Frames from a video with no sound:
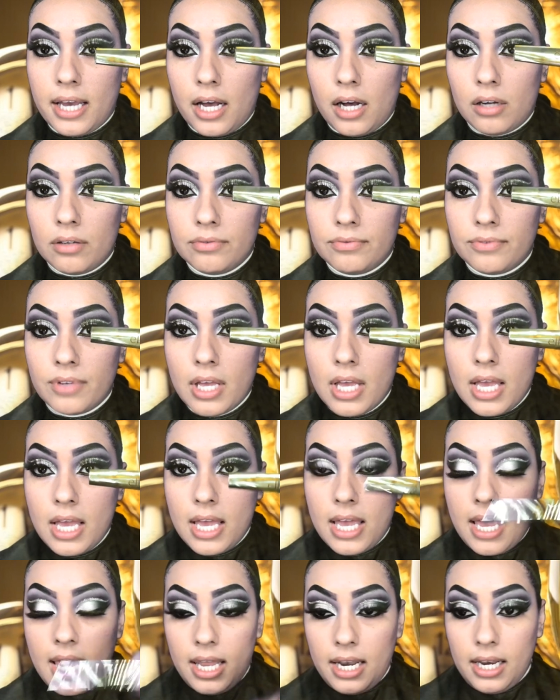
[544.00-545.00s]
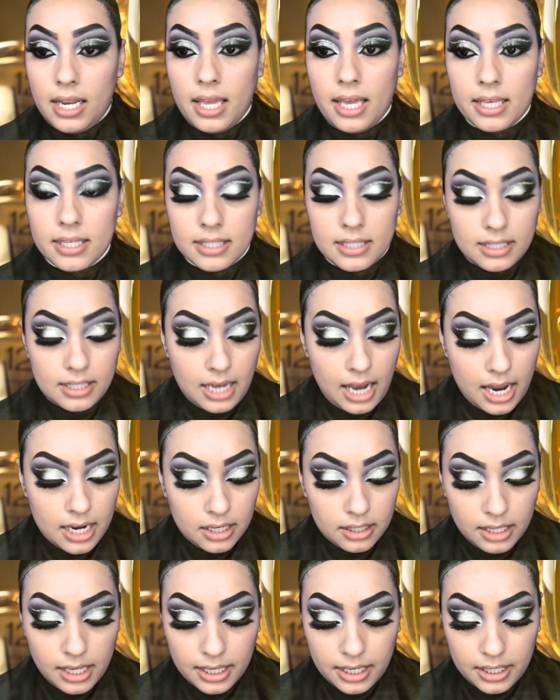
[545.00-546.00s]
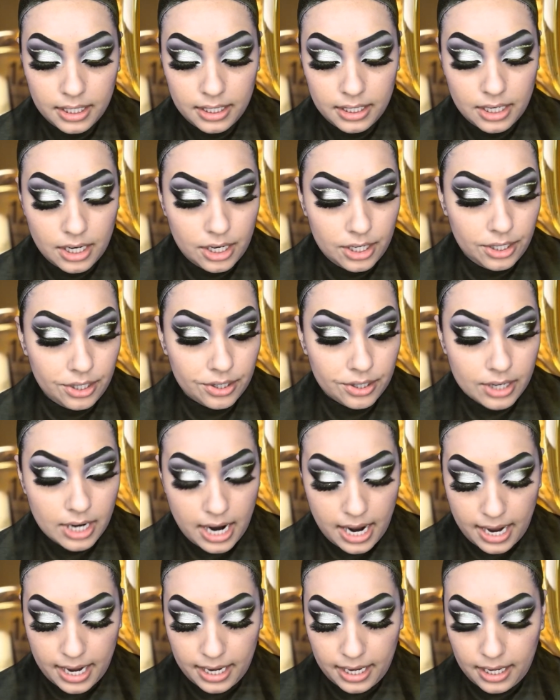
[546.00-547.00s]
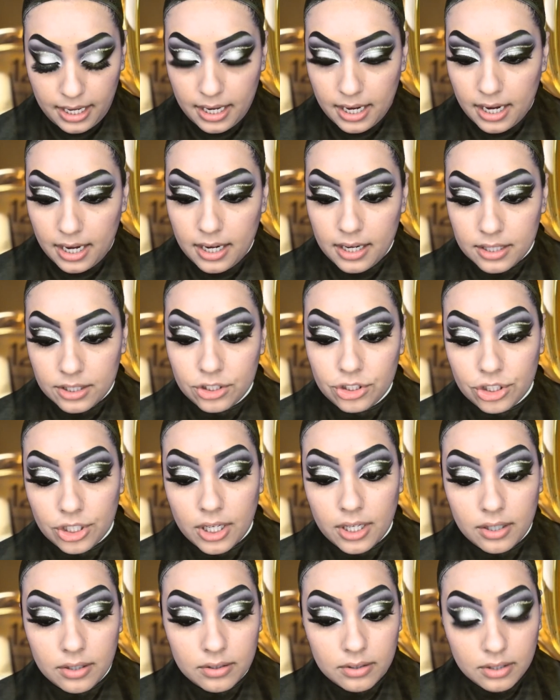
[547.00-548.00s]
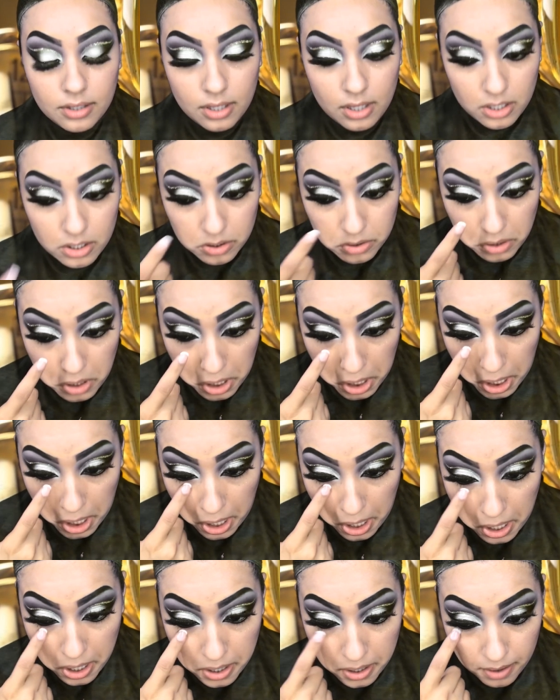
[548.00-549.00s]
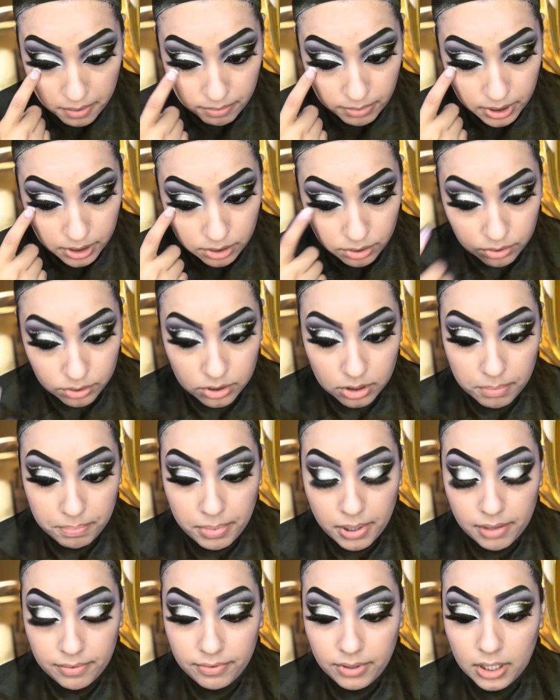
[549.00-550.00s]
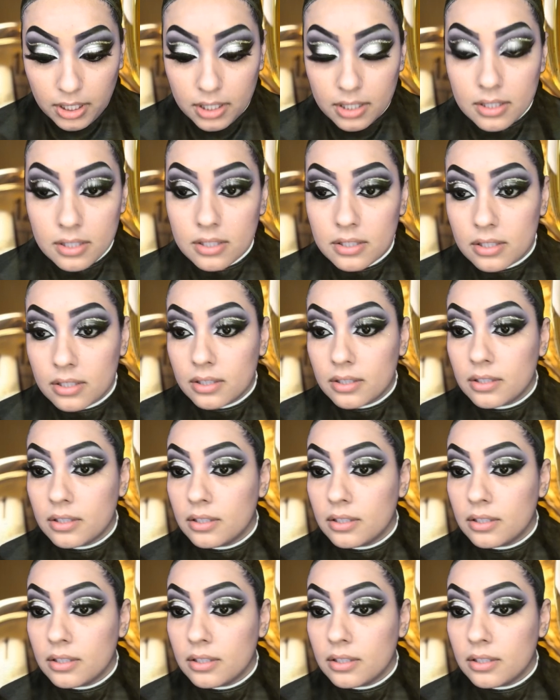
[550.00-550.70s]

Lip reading: e.l.f., and it's kind of like an under eye gel, so you can reduce the puffiness.